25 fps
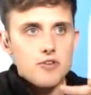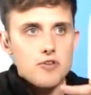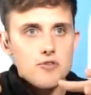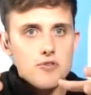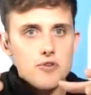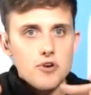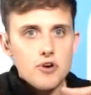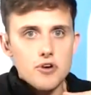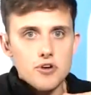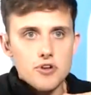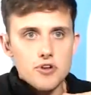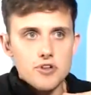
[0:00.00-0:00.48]

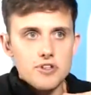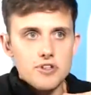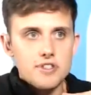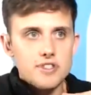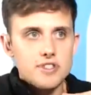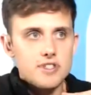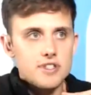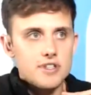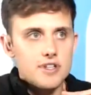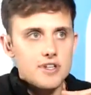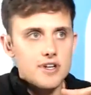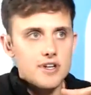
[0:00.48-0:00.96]
could
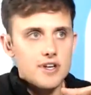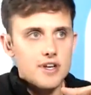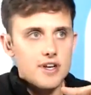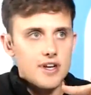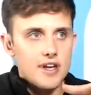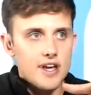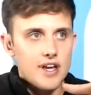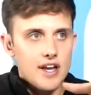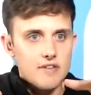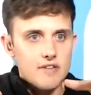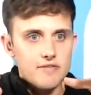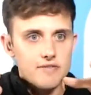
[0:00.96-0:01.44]

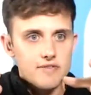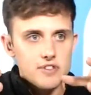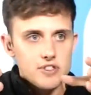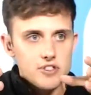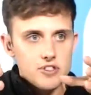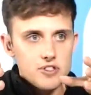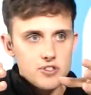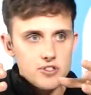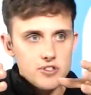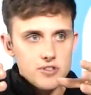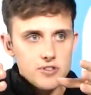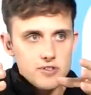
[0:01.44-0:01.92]
kind of
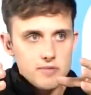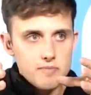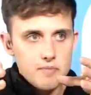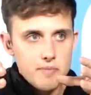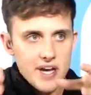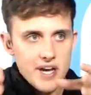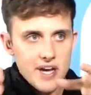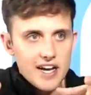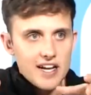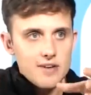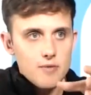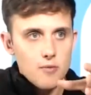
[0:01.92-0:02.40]

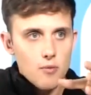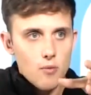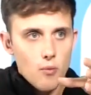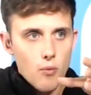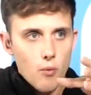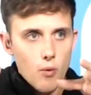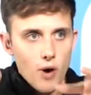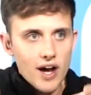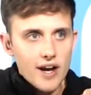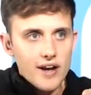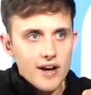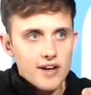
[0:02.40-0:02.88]
pick
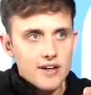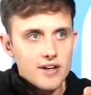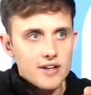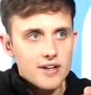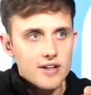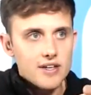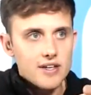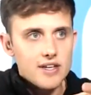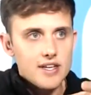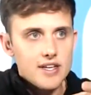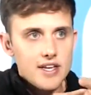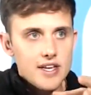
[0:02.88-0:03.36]

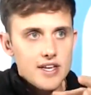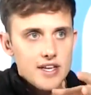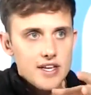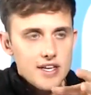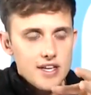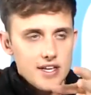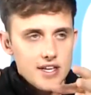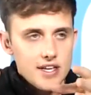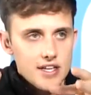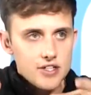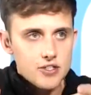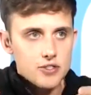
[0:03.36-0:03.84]
one
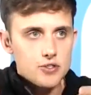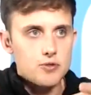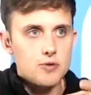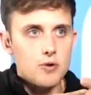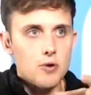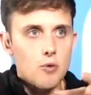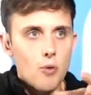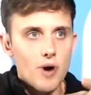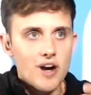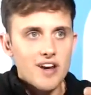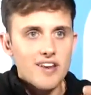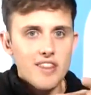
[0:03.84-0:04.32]
issue
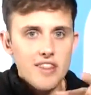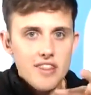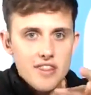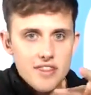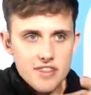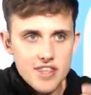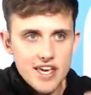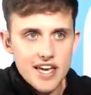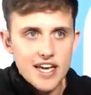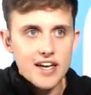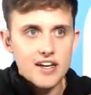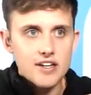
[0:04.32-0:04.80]
or one
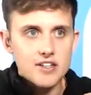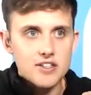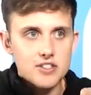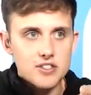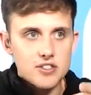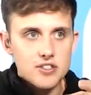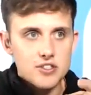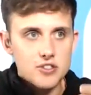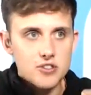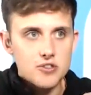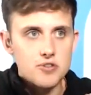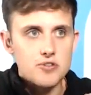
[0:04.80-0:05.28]
thing
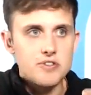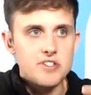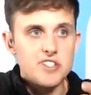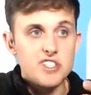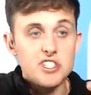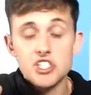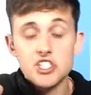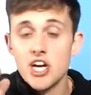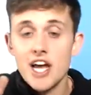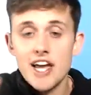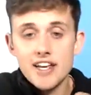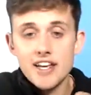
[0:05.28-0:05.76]
to do to
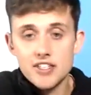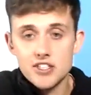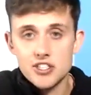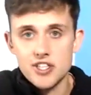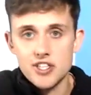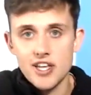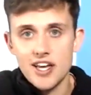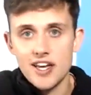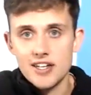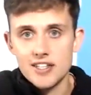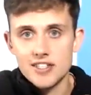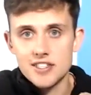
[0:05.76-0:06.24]
change
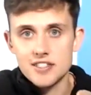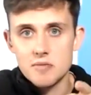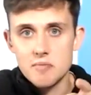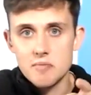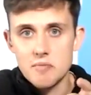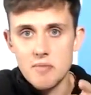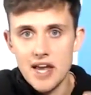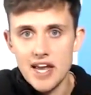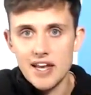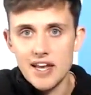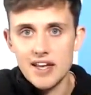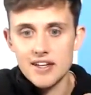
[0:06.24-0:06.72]
that, to
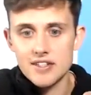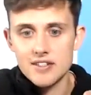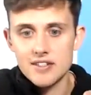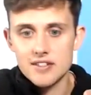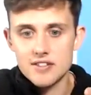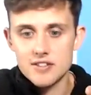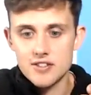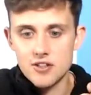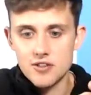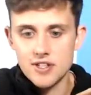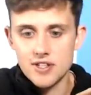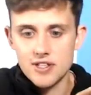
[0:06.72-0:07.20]
make it
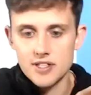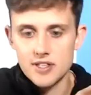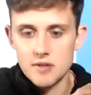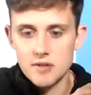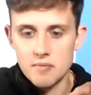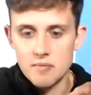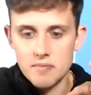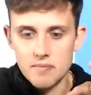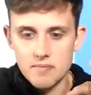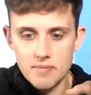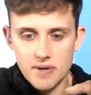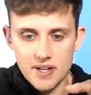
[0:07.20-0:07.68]
so that
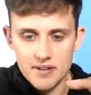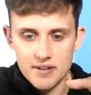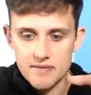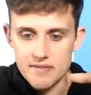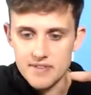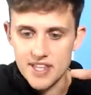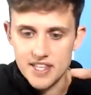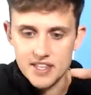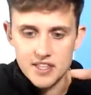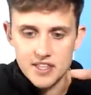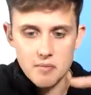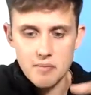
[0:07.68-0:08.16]

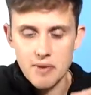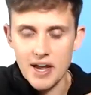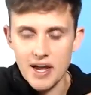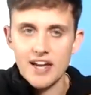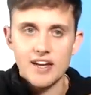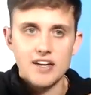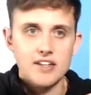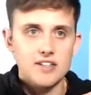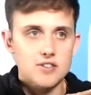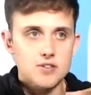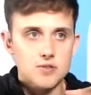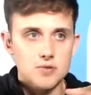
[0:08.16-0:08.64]
the
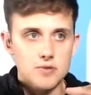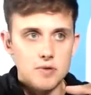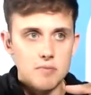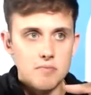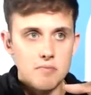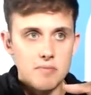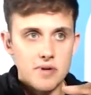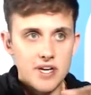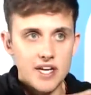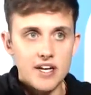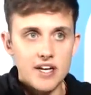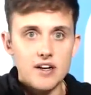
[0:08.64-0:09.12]
banks or the
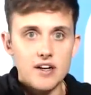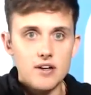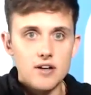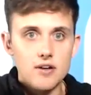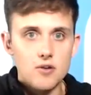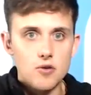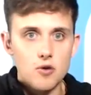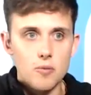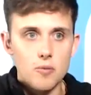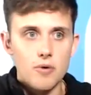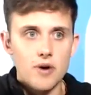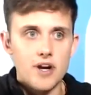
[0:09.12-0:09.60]
big
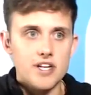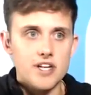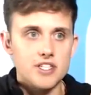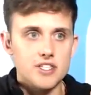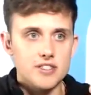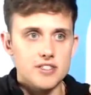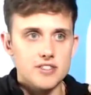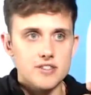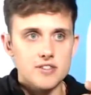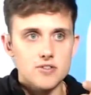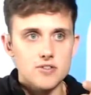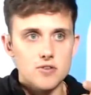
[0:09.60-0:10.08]

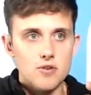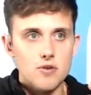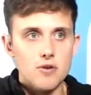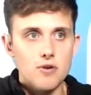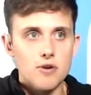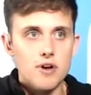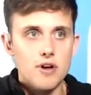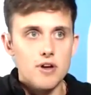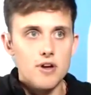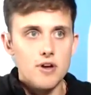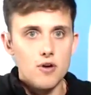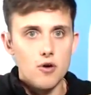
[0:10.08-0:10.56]
corporations
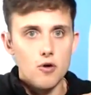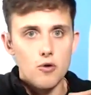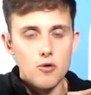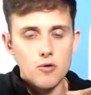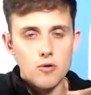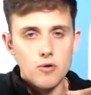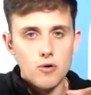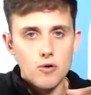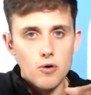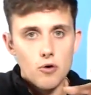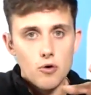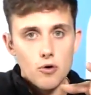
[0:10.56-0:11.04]
or
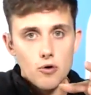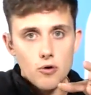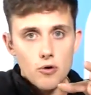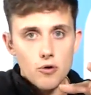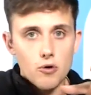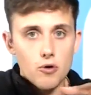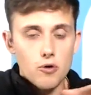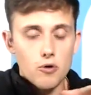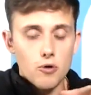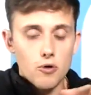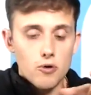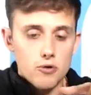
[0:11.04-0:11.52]

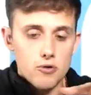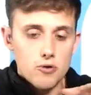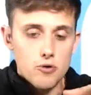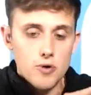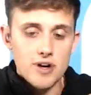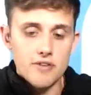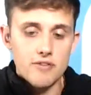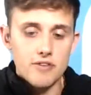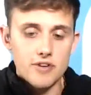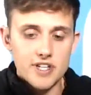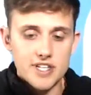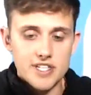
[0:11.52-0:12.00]

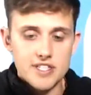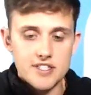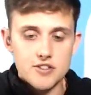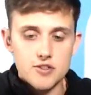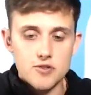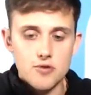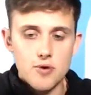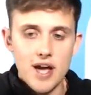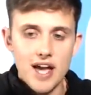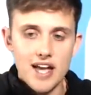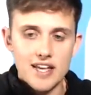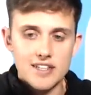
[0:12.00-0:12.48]
whoever it is
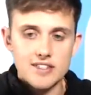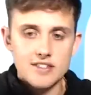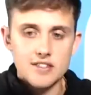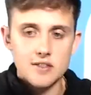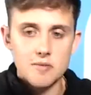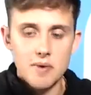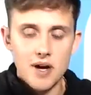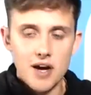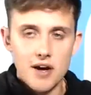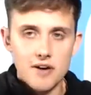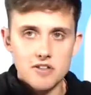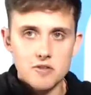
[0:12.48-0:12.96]
who has the
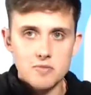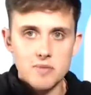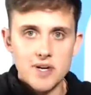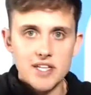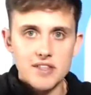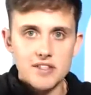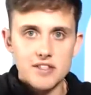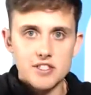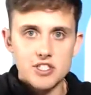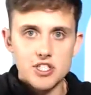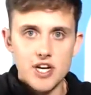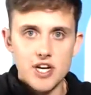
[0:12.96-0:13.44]
power to
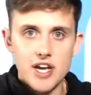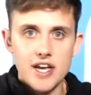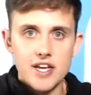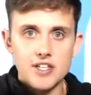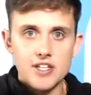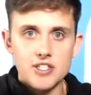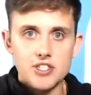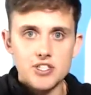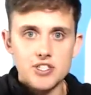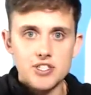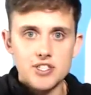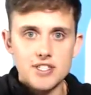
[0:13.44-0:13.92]
make the
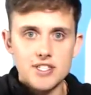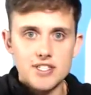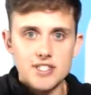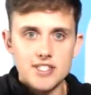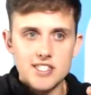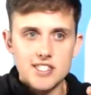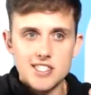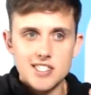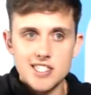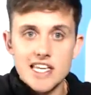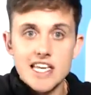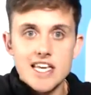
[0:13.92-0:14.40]
change
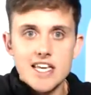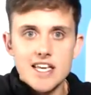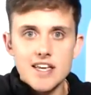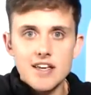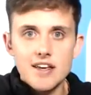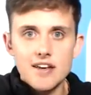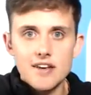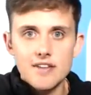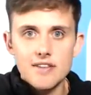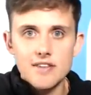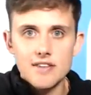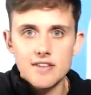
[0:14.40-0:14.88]

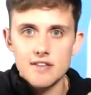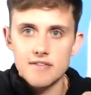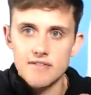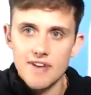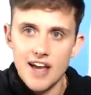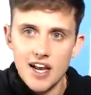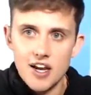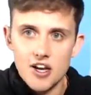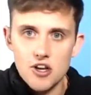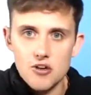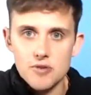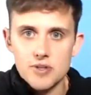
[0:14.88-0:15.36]
see the
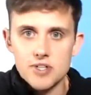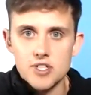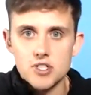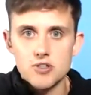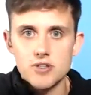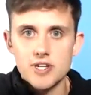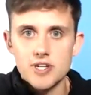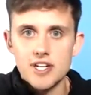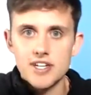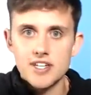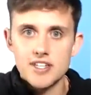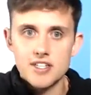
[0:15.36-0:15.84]
value in
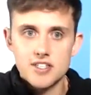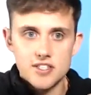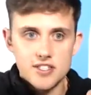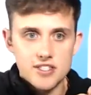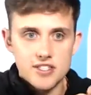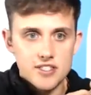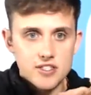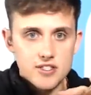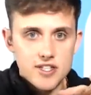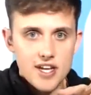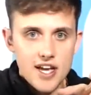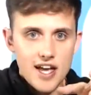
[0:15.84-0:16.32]
doing it
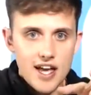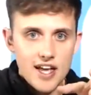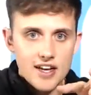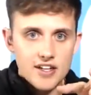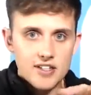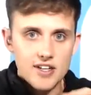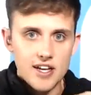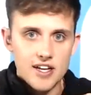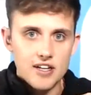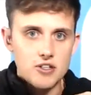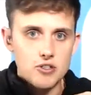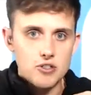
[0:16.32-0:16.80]

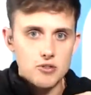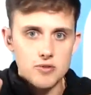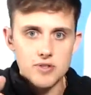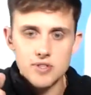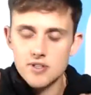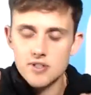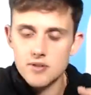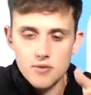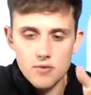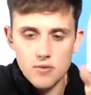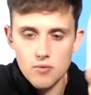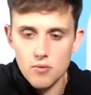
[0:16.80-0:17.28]
and do
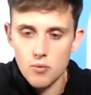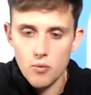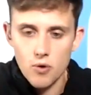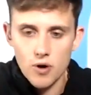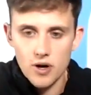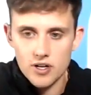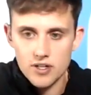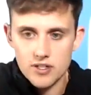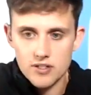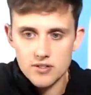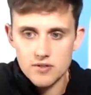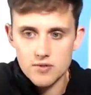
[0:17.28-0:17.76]
it,
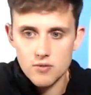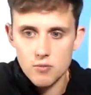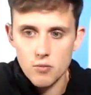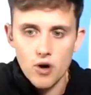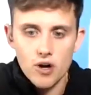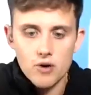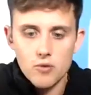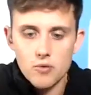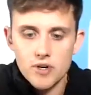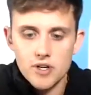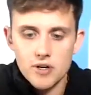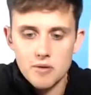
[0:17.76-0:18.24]
what
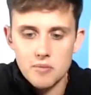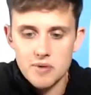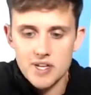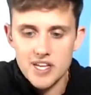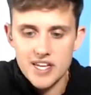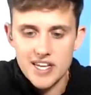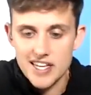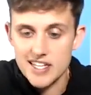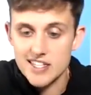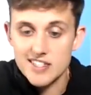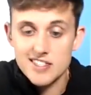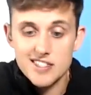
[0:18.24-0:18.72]
would it
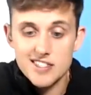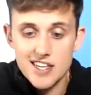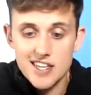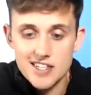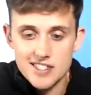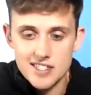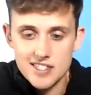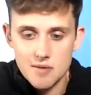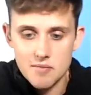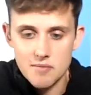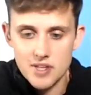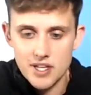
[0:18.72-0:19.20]
be? Is there
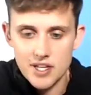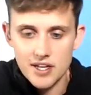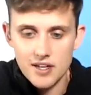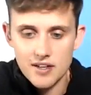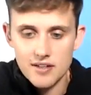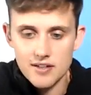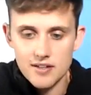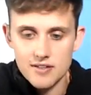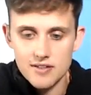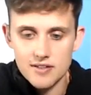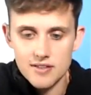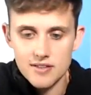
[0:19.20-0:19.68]

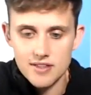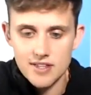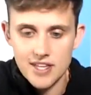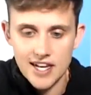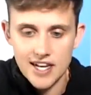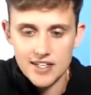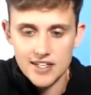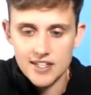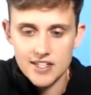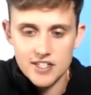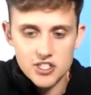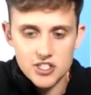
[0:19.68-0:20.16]
something
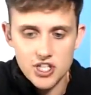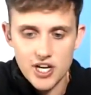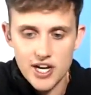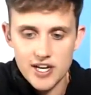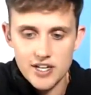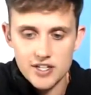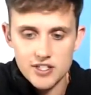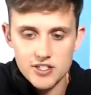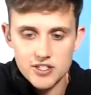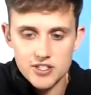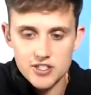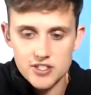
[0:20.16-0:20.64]
that can
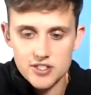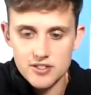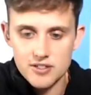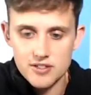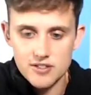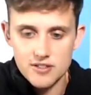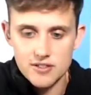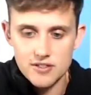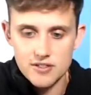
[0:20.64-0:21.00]
change